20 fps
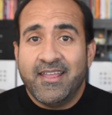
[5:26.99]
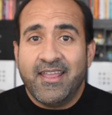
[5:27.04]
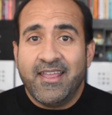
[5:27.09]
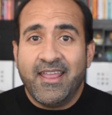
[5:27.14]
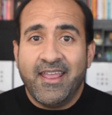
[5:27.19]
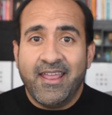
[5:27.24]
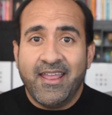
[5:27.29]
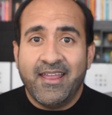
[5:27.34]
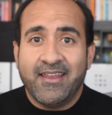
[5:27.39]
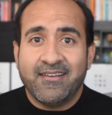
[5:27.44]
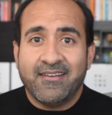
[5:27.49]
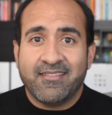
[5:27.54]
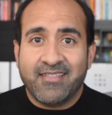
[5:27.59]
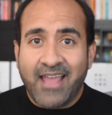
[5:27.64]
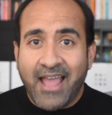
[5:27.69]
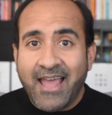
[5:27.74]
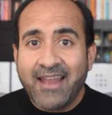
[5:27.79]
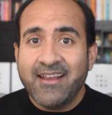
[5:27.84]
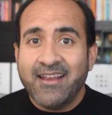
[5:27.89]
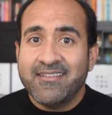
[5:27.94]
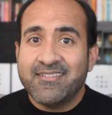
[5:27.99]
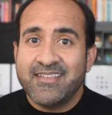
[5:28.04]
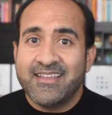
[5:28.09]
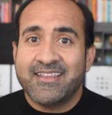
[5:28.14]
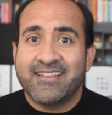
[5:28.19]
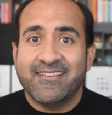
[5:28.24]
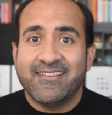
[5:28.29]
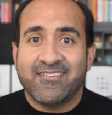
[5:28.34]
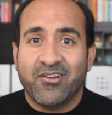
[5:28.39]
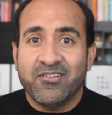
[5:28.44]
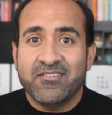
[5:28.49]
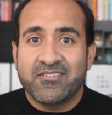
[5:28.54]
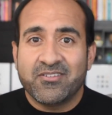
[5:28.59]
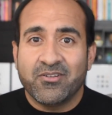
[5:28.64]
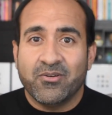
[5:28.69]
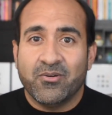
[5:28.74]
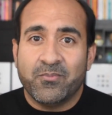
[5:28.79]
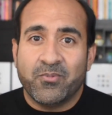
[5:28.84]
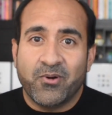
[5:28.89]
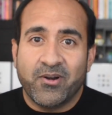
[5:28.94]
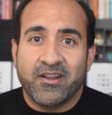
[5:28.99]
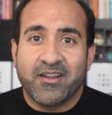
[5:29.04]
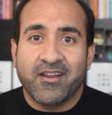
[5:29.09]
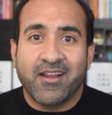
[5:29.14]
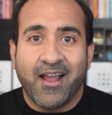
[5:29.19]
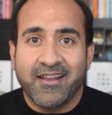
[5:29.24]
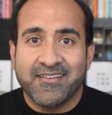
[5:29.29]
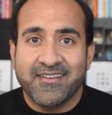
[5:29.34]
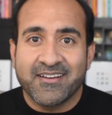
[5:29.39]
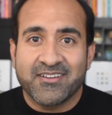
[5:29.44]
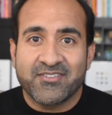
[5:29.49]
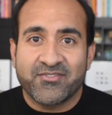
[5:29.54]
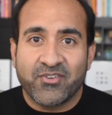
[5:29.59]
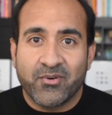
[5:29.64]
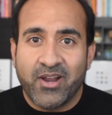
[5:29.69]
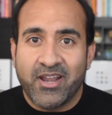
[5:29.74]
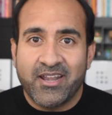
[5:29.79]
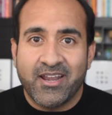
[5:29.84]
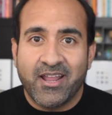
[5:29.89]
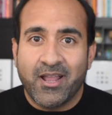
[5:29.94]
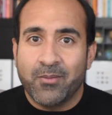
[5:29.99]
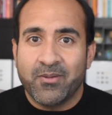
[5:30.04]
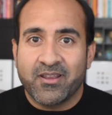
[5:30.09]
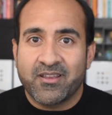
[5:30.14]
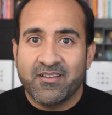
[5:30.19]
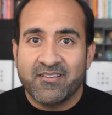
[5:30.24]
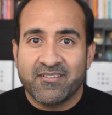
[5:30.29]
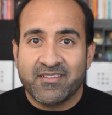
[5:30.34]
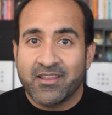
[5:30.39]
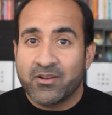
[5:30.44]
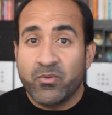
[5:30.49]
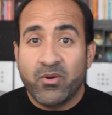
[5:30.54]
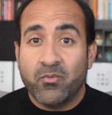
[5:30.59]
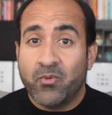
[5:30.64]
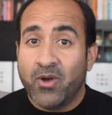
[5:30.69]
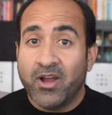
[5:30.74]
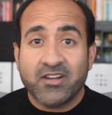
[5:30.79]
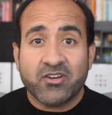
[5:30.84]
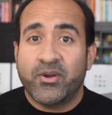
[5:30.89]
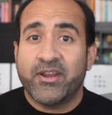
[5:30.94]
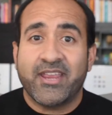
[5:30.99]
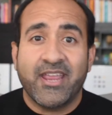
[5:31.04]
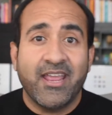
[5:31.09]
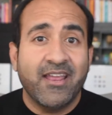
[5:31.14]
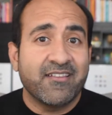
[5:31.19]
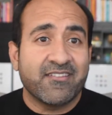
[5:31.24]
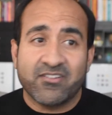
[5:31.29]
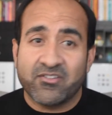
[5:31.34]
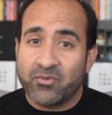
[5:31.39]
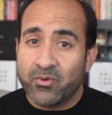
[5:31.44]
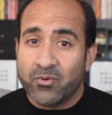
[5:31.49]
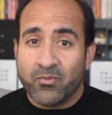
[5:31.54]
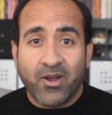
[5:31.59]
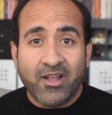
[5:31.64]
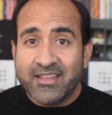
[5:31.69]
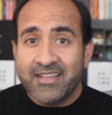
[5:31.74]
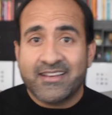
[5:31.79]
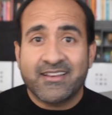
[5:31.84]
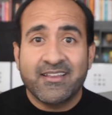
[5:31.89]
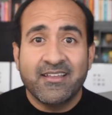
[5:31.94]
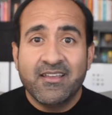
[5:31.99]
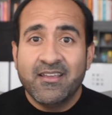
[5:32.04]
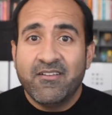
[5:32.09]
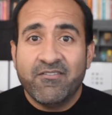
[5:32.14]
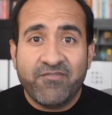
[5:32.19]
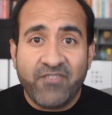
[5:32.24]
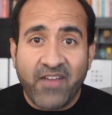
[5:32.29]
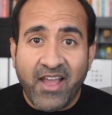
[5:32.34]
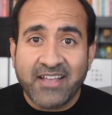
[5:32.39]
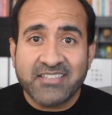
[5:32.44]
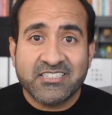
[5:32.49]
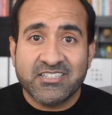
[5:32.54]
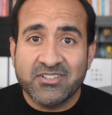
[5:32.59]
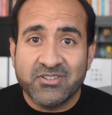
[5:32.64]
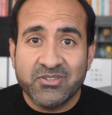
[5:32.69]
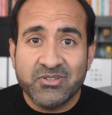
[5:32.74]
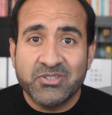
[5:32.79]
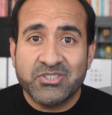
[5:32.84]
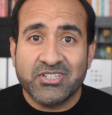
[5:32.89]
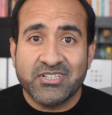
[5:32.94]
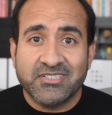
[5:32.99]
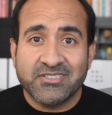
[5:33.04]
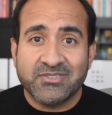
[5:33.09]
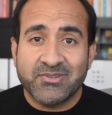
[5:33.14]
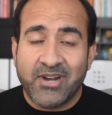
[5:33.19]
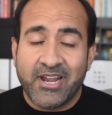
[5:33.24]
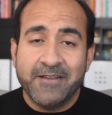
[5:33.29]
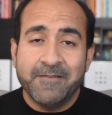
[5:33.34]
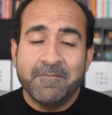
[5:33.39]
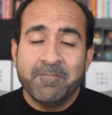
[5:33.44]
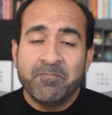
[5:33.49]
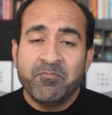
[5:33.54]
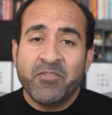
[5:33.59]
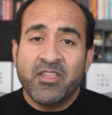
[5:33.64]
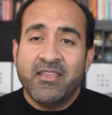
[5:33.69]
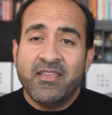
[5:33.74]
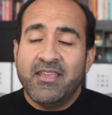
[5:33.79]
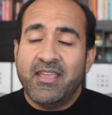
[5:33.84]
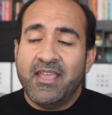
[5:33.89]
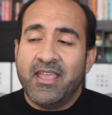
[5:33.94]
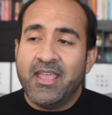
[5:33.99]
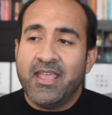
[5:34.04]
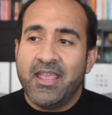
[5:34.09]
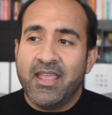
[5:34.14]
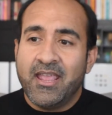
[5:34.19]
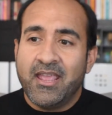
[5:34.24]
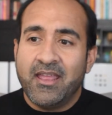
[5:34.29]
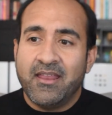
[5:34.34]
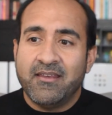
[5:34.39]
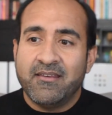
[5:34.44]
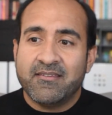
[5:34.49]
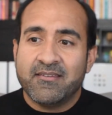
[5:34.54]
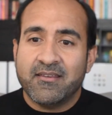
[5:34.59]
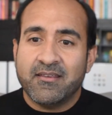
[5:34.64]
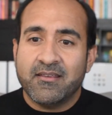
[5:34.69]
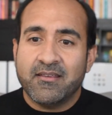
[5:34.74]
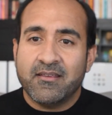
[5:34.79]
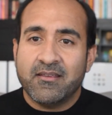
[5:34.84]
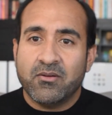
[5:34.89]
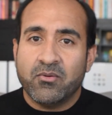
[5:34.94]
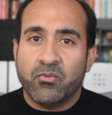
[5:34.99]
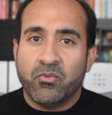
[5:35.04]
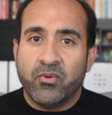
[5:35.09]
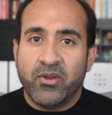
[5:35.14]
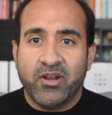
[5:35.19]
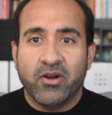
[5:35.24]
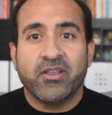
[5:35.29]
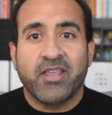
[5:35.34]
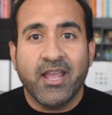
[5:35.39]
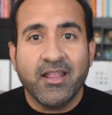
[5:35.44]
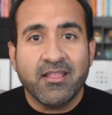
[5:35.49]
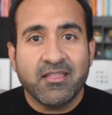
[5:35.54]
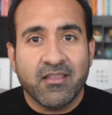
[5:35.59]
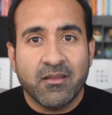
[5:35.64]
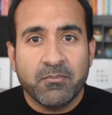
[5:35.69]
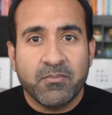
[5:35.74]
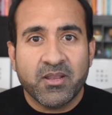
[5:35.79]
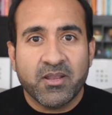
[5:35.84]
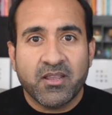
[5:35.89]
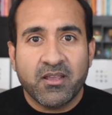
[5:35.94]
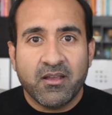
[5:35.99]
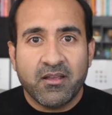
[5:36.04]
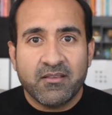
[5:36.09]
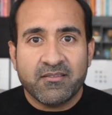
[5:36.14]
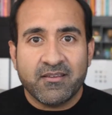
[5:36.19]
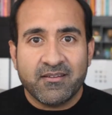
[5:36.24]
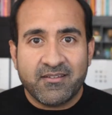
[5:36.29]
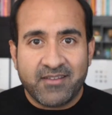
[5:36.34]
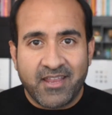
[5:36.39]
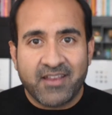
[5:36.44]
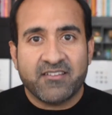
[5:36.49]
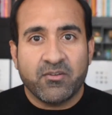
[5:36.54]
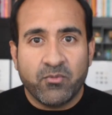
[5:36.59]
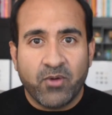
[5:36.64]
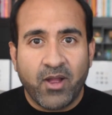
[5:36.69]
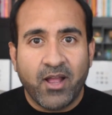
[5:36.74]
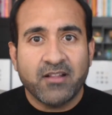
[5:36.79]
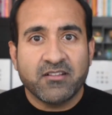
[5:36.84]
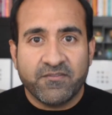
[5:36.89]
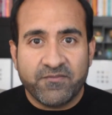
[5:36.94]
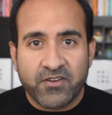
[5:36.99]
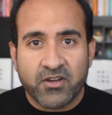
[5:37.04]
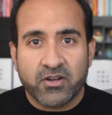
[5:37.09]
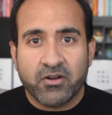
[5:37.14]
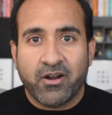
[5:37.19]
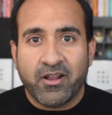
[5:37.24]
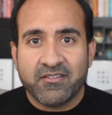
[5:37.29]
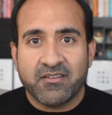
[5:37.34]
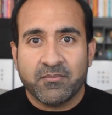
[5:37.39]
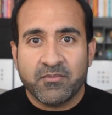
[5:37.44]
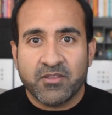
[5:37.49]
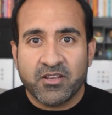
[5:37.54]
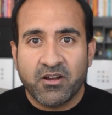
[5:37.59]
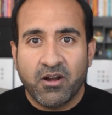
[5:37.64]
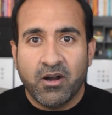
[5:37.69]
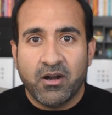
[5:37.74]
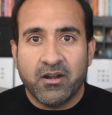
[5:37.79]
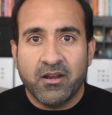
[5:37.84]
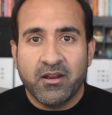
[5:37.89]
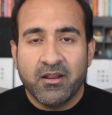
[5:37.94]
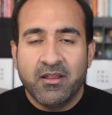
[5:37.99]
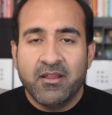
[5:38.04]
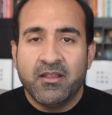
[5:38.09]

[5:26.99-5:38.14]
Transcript: And that I think is also important context for right now because like we want quick answers. We want like fast solutions, right? And we don't get them because it takes a while to figure out something hard.